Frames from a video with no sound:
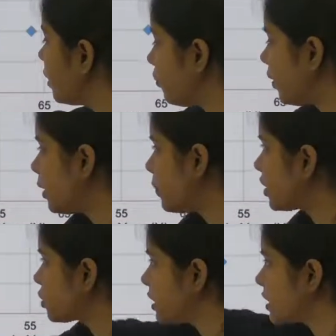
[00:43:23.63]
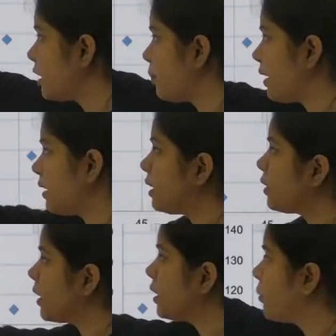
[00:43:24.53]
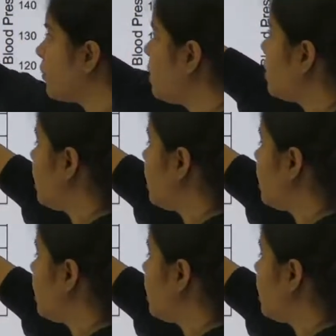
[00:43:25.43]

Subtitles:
Blood pressure is a dependent variable,